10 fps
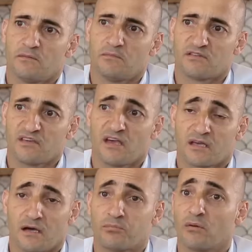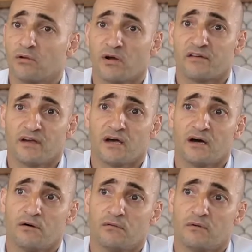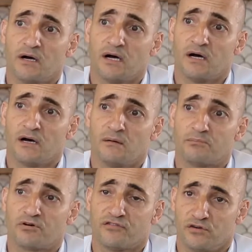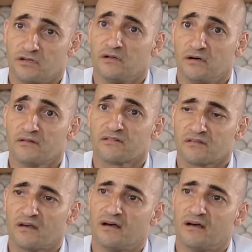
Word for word: Mosaic are probably one of our uh, preferred clients.